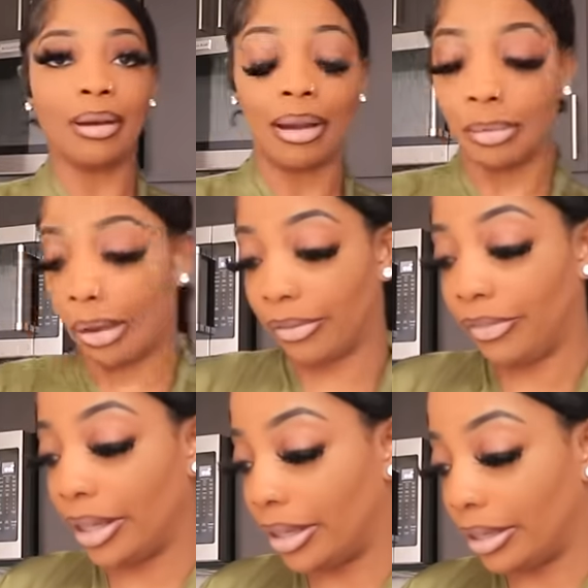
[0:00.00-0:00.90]
probably about
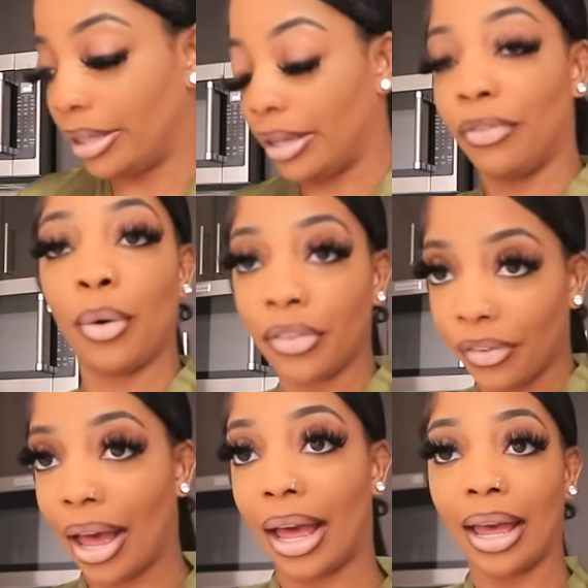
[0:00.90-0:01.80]
50,
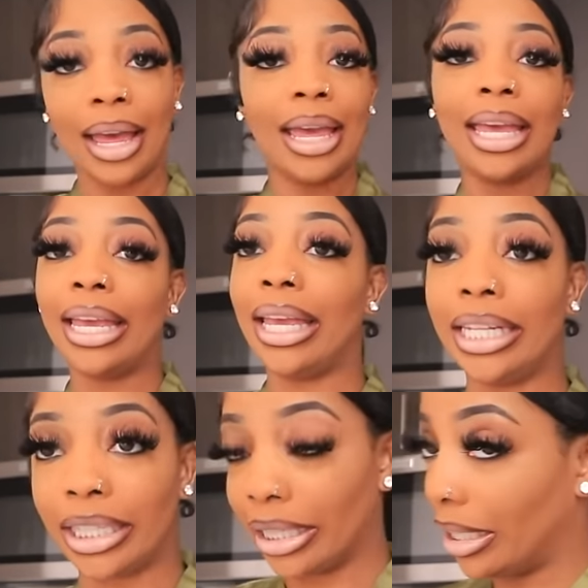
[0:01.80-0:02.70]
45
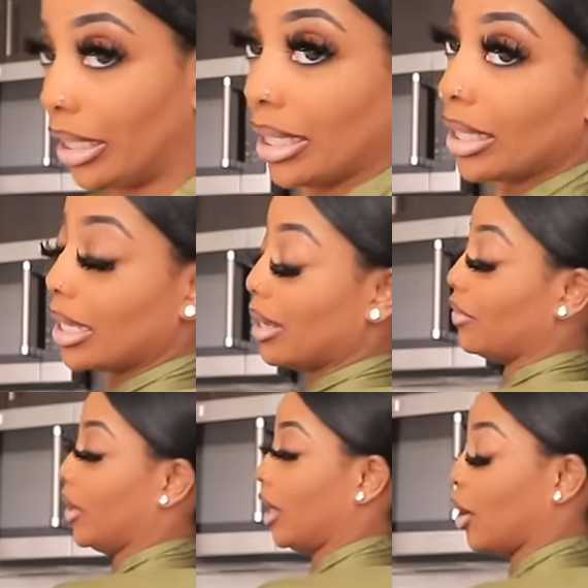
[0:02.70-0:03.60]
inches. This is
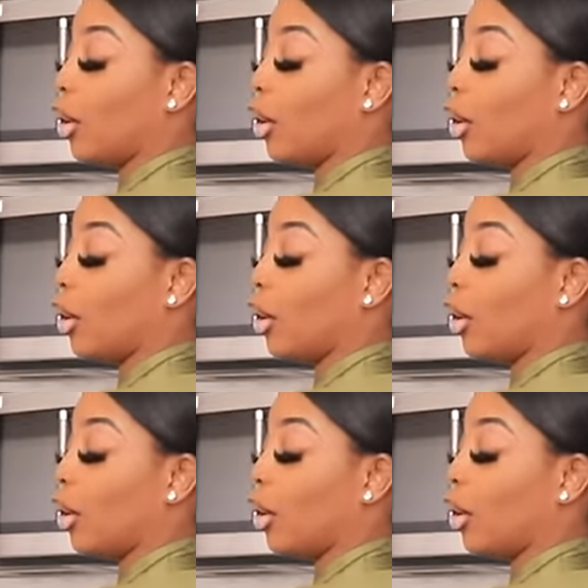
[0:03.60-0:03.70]
giving